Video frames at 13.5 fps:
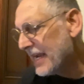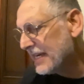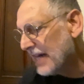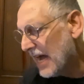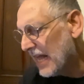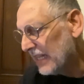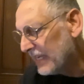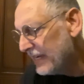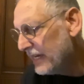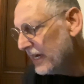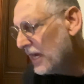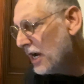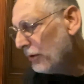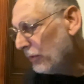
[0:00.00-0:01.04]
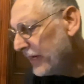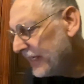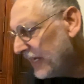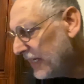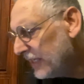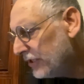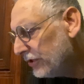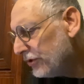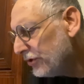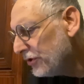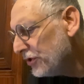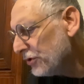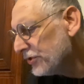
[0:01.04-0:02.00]
golly, we need to
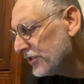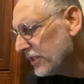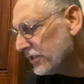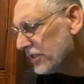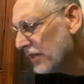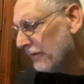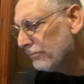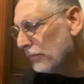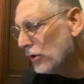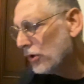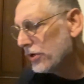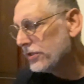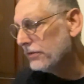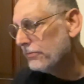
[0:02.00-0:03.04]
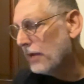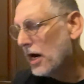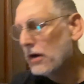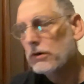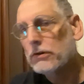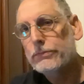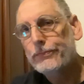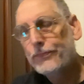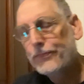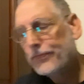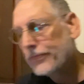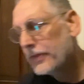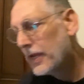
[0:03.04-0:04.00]
use it some more tomorrow.
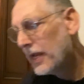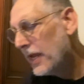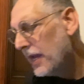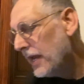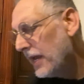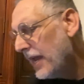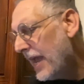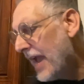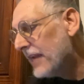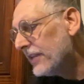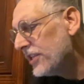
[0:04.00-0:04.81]
And the